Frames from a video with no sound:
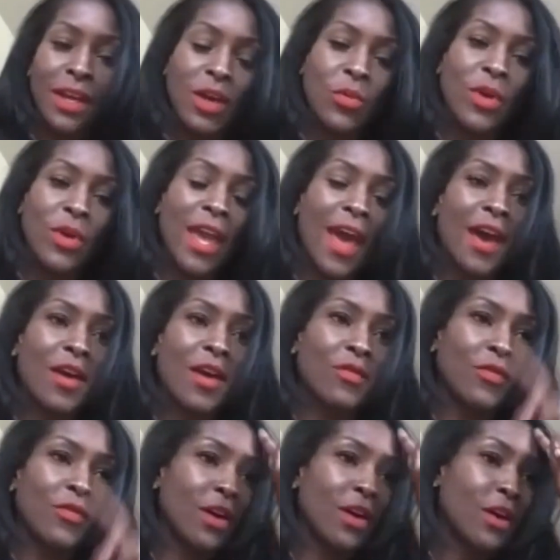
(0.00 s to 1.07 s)
We have
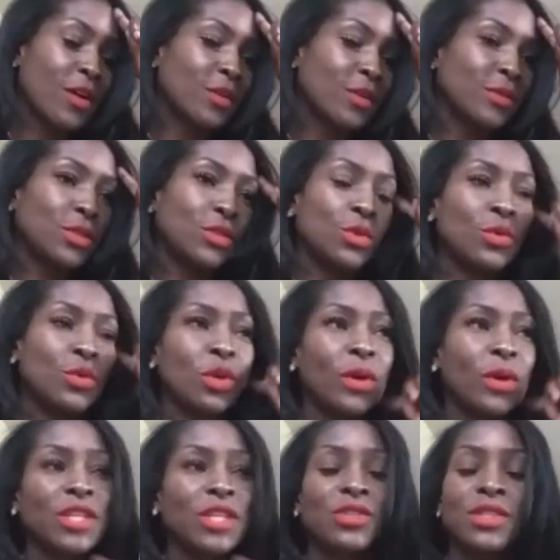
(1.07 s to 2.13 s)
two
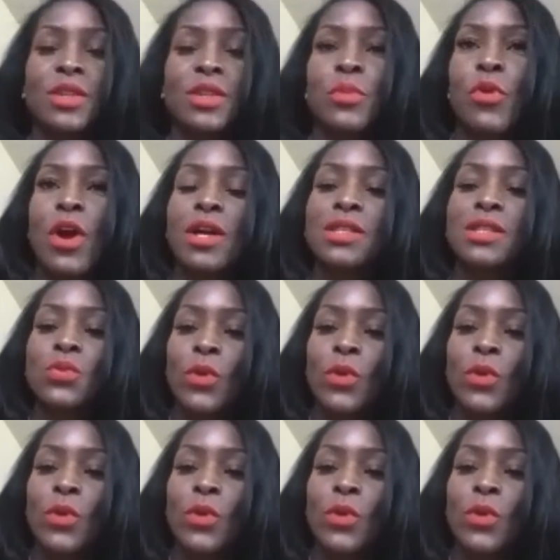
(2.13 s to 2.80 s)
locations in the Bronx,